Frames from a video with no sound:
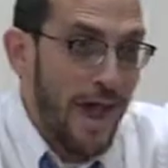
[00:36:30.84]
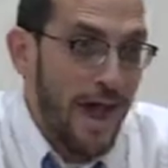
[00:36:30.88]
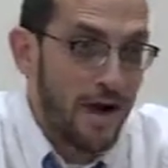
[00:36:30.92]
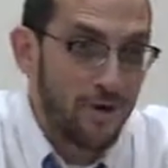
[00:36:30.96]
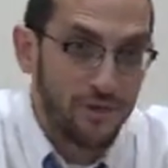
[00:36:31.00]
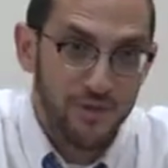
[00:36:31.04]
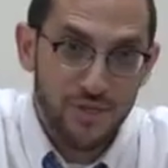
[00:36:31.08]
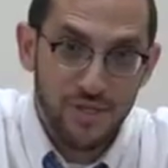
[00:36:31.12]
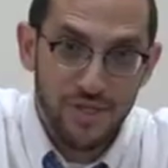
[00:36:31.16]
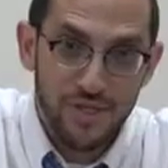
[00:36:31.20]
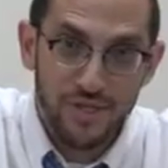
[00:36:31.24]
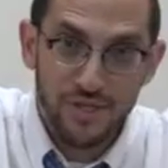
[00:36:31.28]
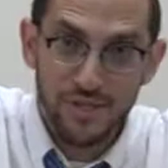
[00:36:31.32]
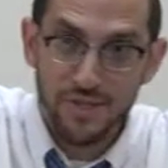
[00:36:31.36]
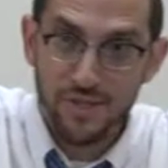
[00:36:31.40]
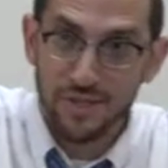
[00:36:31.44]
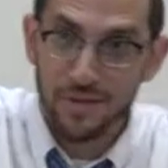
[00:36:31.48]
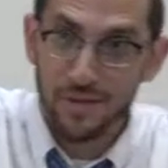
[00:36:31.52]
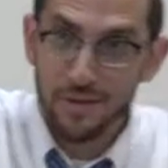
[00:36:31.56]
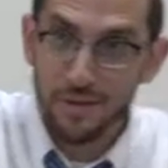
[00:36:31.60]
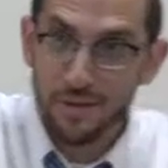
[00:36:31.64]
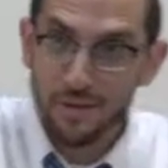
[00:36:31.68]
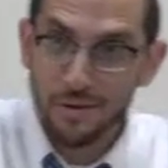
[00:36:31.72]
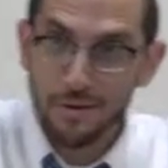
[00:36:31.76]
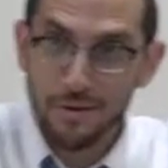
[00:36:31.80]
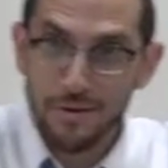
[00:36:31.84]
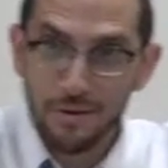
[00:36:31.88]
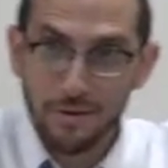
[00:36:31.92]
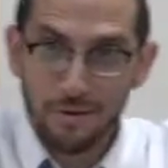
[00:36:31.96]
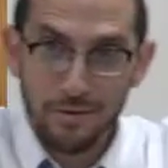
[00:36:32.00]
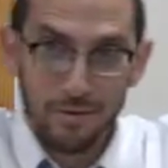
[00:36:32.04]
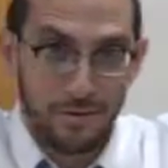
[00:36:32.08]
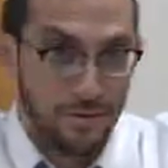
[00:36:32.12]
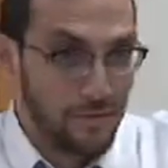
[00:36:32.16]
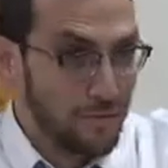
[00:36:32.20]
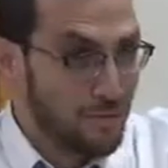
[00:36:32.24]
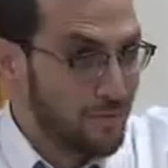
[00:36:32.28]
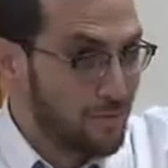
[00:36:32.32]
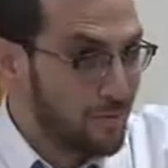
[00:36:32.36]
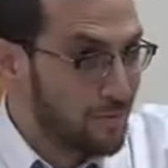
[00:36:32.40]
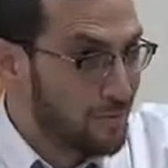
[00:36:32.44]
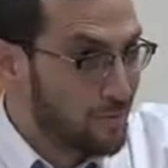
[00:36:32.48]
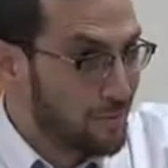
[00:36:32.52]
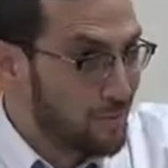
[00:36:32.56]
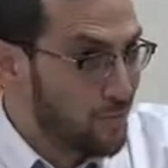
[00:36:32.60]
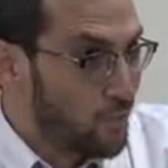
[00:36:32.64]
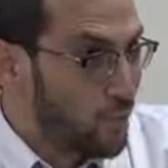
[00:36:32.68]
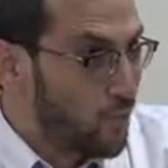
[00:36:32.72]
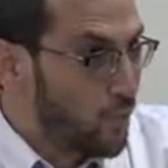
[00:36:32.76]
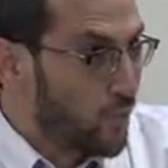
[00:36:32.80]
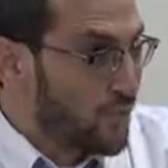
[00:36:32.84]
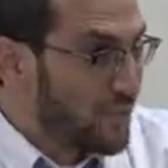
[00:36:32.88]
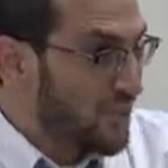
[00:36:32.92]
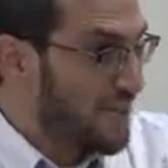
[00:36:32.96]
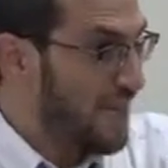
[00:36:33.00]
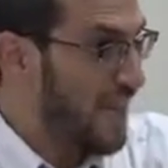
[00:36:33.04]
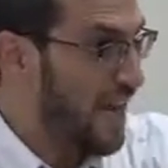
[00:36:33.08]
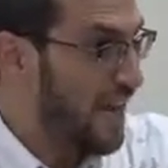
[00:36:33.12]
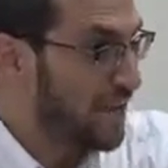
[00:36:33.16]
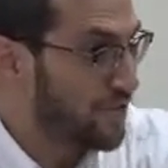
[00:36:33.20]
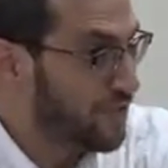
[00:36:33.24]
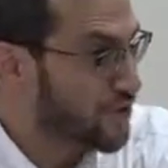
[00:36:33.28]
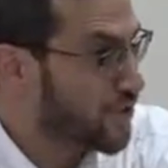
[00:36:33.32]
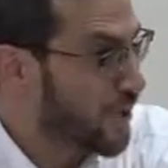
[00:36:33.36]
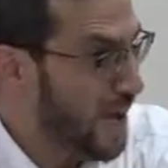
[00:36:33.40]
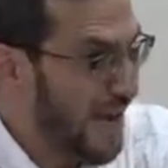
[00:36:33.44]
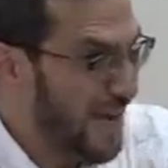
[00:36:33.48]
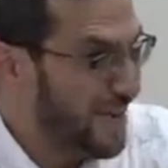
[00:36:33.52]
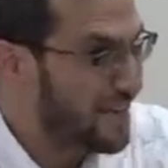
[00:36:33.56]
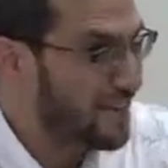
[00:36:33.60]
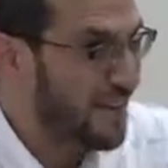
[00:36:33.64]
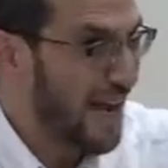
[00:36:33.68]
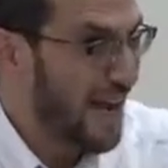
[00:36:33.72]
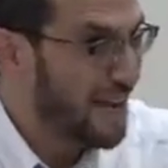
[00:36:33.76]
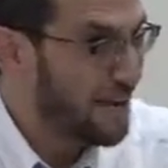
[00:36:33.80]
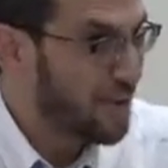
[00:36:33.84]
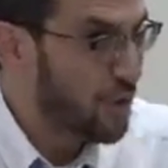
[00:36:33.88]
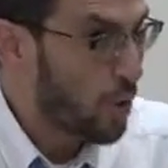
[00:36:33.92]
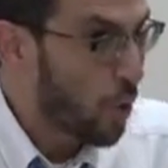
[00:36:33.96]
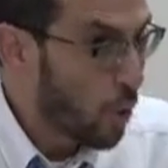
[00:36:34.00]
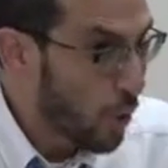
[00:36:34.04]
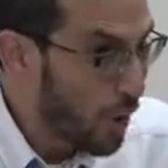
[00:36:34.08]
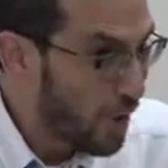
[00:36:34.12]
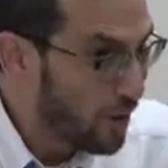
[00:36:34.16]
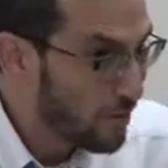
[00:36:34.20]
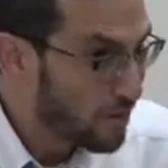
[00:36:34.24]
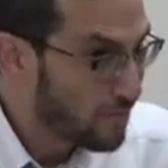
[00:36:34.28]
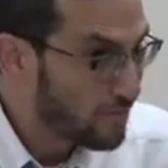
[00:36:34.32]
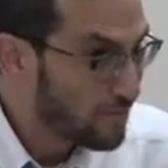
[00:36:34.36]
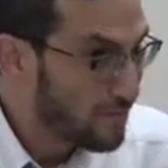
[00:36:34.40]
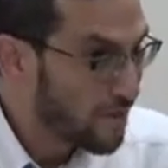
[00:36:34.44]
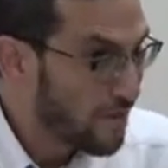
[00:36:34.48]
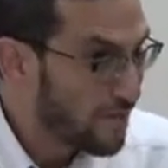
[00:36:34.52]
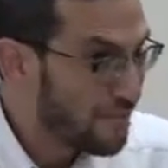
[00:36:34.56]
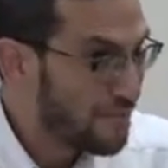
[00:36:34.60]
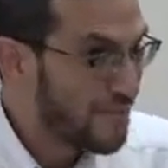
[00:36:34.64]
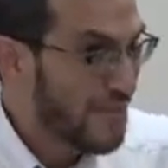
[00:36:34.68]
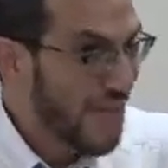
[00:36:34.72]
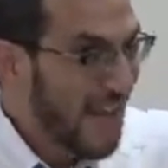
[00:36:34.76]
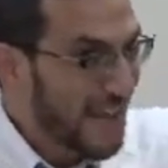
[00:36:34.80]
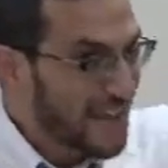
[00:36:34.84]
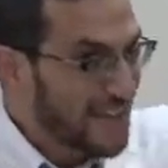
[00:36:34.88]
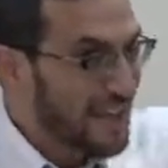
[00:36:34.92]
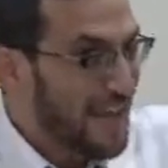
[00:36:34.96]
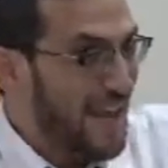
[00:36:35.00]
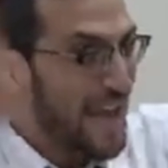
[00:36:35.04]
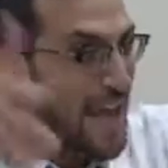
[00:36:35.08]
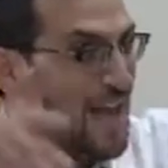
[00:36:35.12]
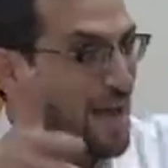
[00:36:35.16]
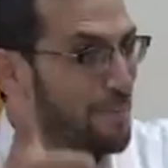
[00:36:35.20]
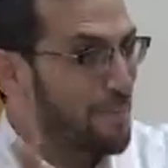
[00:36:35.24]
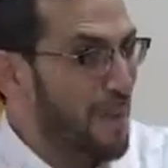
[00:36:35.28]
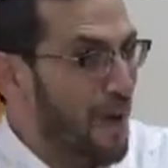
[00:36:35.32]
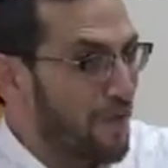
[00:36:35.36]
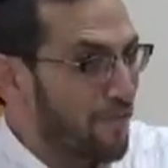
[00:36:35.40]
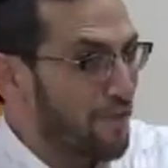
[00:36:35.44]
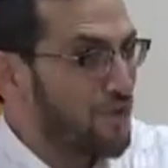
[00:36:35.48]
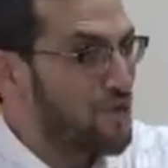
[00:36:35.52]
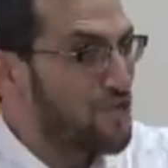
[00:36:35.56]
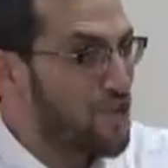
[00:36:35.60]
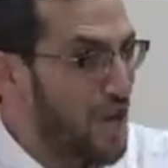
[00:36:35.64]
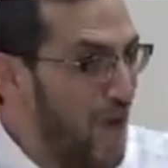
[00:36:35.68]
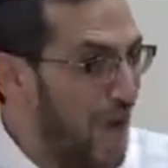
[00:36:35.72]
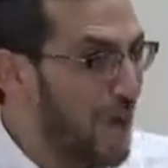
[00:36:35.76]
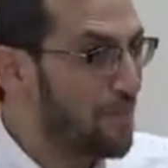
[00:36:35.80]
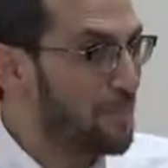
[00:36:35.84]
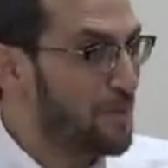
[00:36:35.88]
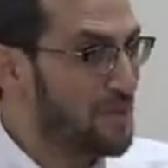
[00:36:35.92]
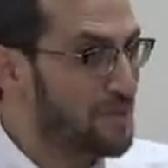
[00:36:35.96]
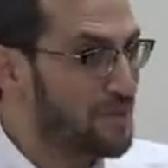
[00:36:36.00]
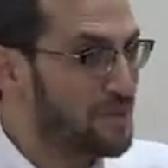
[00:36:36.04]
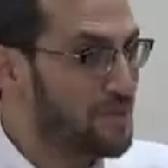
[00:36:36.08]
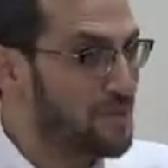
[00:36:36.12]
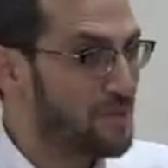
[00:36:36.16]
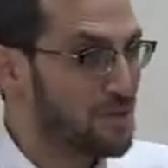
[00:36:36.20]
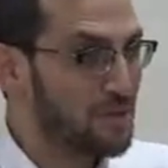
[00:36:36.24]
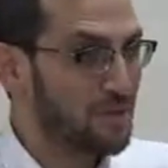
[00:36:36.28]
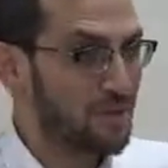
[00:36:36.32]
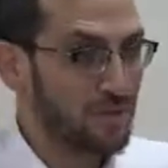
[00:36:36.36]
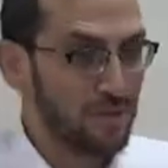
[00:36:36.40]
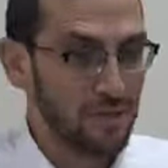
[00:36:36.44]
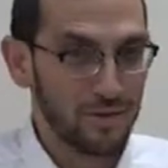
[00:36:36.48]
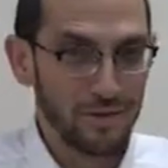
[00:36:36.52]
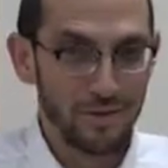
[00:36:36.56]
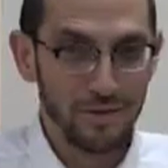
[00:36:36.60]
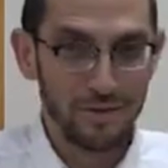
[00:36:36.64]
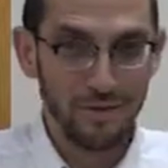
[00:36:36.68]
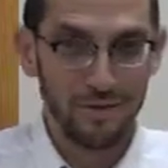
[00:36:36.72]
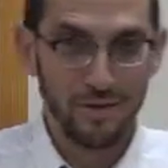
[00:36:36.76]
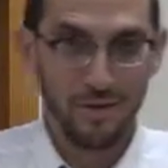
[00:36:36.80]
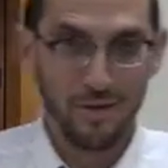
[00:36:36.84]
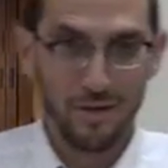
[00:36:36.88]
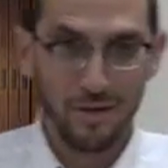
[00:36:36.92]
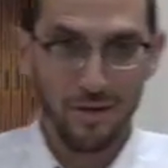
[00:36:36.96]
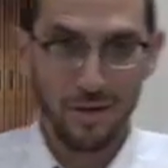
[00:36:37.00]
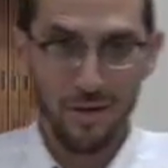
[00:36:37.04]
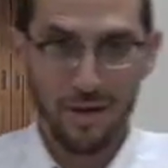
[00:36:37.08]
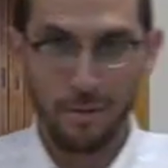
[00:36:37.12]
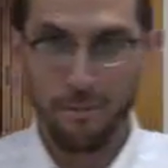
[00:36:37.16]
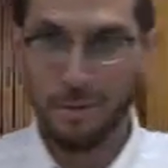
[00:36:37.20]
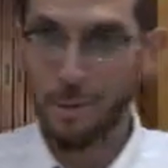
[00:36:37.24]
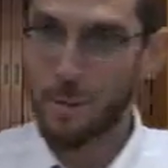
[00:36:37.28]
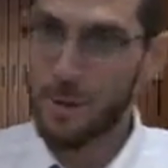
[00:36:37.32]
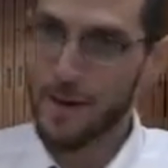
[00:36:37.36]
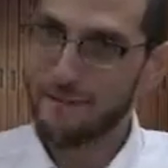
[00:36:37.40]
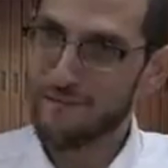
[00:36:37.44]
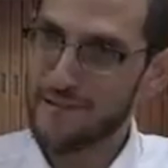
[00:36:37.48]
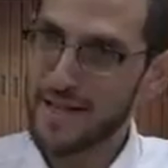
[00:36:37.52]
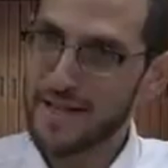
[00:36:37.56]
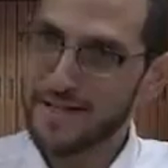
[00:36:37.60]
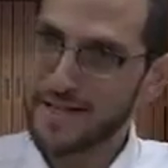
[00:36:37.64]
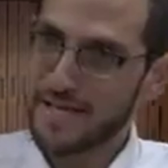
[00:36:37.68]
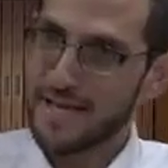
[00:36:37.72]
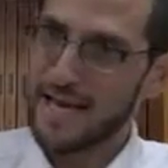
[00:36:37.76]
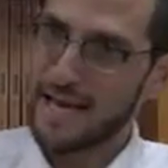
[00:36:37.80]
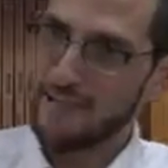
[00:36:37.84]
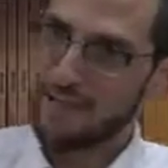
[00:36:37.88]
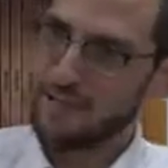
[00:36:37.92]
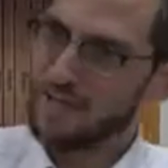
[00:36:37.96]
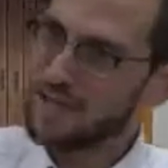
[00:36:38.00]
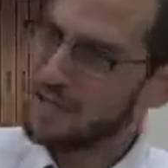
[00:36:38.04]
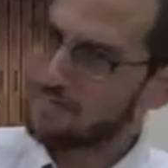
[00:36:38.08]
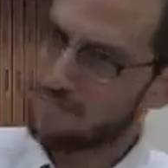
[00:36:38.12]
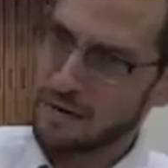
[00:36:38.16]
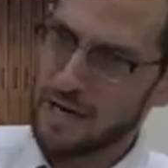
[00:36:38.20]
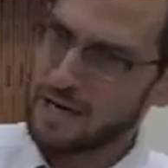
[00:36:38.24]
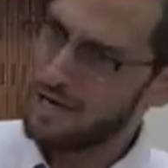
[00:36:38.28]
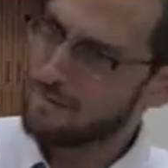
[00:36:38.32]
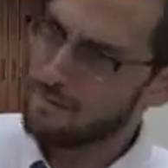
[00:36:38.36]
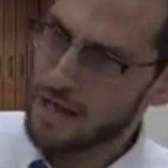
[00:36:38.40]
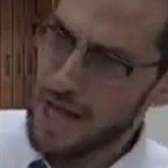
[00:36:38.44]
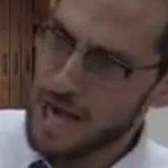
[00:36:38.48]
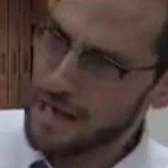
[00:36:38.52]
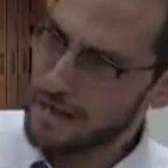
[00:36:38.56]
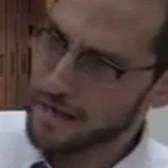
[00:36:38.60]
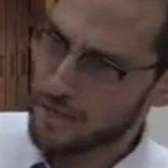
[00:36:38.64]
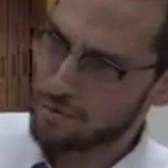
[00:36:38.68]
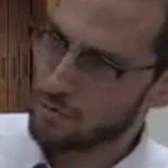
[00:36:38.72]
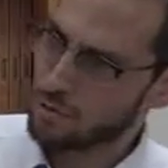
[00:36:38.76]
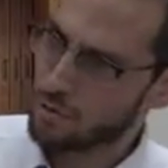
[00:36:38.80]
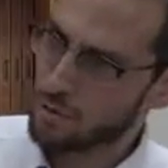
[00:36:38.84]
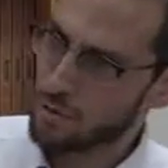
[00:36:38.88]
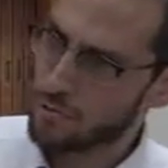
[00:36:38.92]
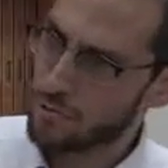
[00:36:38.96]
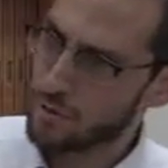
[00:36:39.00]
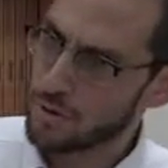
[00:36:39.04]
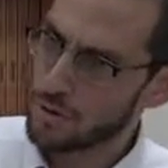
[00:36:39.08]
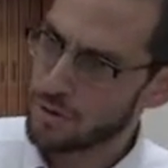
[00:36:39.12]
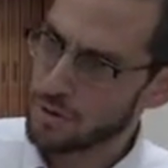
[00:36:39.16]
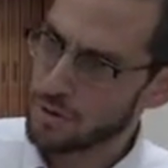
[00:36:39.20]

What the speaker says: houses. The candles are adding light at all? Forget camp, every Shabbos. My wife lights candles, there's plenty of light in the room.